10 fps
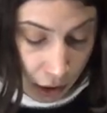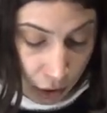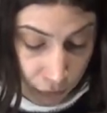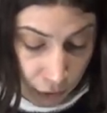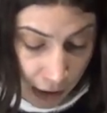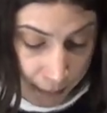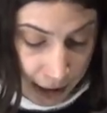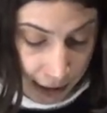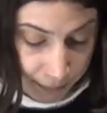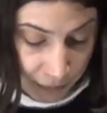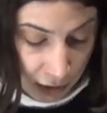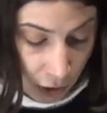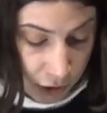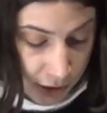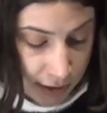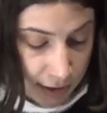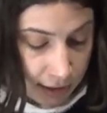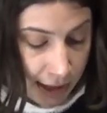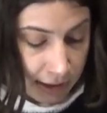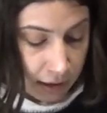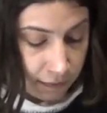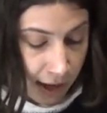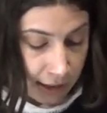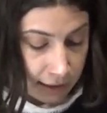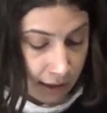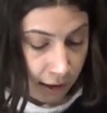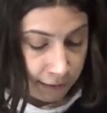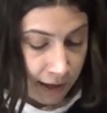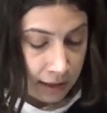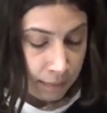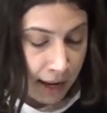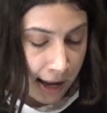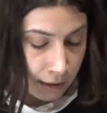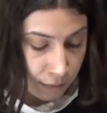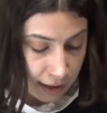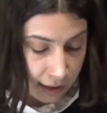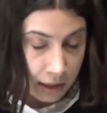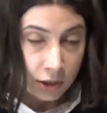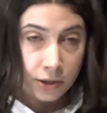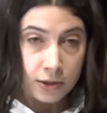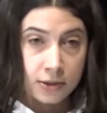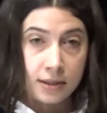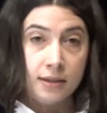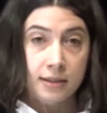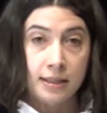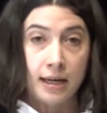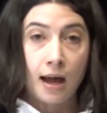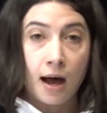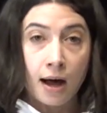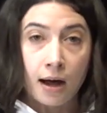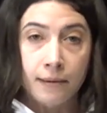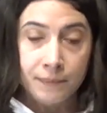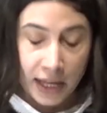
Through rapping, the consciousness identified itself as a man with the initials CR,